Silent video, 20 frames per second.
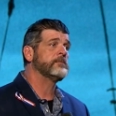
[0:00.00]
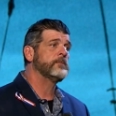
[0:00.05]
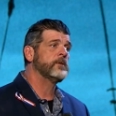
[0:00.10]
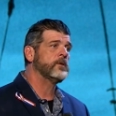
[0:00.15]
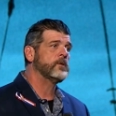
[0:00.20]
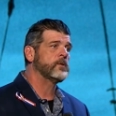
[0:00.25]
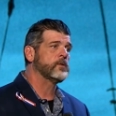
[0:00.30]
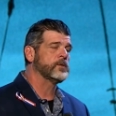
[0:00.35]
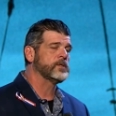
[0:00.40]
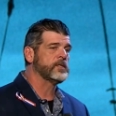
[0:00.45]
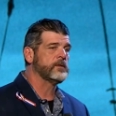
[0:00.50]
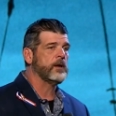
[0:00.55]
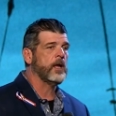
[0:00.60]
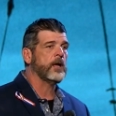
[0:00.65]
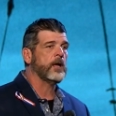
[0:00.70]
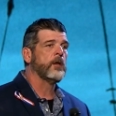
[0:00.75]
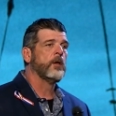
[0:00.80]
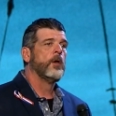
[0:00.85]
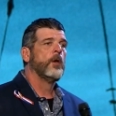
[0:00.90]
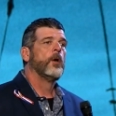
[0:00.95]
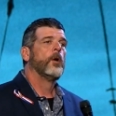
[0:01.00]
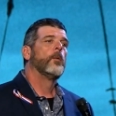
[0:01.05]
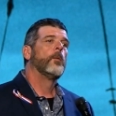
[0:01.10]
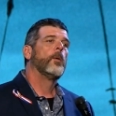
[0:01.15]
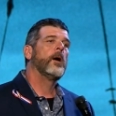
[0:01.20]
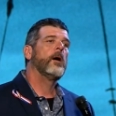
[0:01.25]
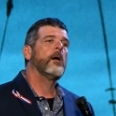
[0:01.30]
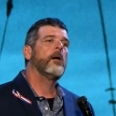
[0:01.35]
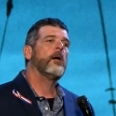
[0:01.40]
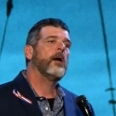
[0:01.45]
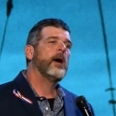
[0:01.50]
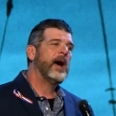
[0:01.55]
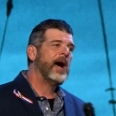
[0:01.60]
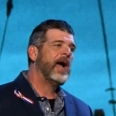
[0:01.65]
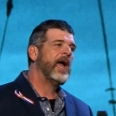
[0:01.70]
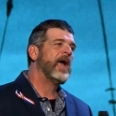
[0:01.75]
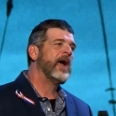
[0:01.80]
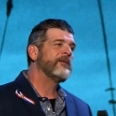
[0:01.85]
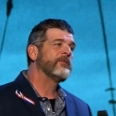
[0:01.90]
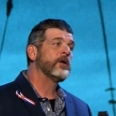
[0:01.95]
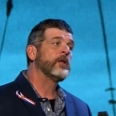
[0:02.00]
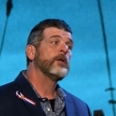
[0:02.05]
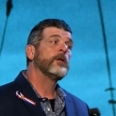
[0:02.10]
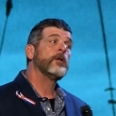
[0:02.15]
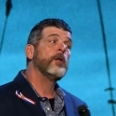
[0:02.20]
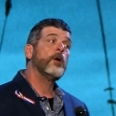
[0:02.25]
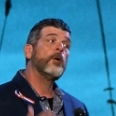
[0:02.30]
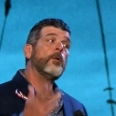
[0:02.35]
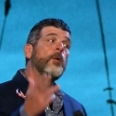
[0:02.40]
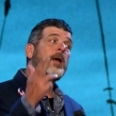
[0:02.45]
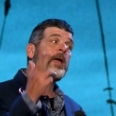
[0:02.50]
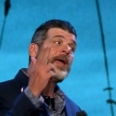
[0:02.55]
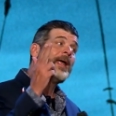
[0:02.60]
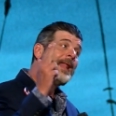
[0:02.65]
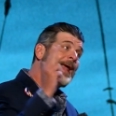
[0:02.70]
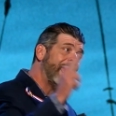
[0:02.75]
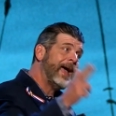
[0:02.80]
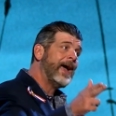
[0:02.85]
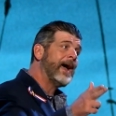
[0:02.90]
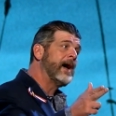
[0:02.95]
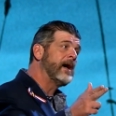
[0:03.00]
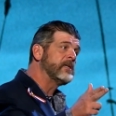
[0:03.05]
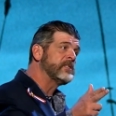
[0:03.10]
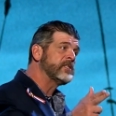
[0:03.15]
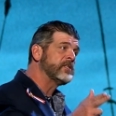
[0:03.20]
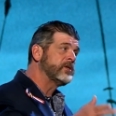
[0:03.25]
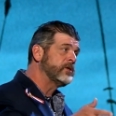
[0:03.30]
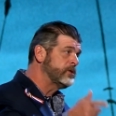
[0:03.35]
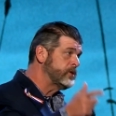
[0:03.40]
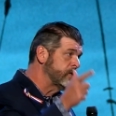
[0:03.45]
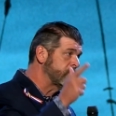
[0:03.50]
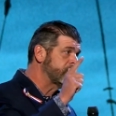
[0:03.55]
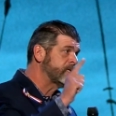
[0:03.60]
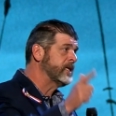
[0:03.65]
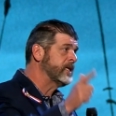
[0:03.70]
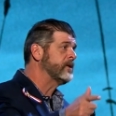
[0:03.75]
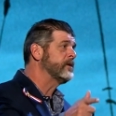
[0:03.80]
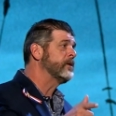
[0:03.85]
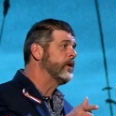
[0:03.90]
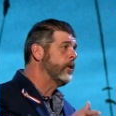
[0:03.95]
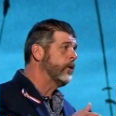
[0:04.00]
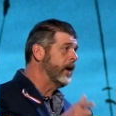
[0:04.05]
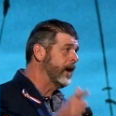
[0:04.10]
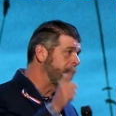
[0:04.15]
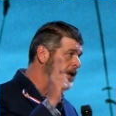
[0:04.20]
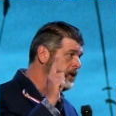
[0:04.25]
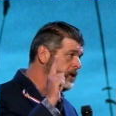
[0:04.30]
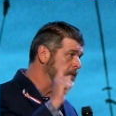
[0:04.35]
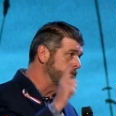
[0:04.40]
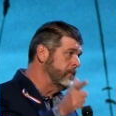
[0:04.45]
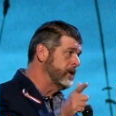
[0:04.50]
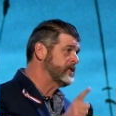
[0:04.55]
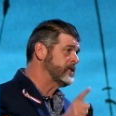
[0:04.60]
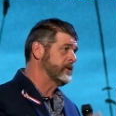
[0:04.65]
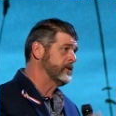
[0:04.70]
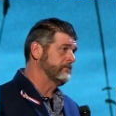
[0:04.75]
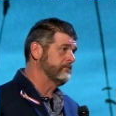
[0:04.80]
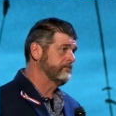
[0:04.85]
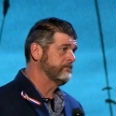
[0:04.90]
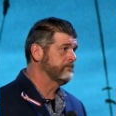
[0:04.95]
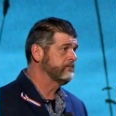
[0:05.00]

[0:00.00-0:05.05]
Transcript: miracles. You're like, well, I haven't. No, it has. You just didn't know it, and you missed them.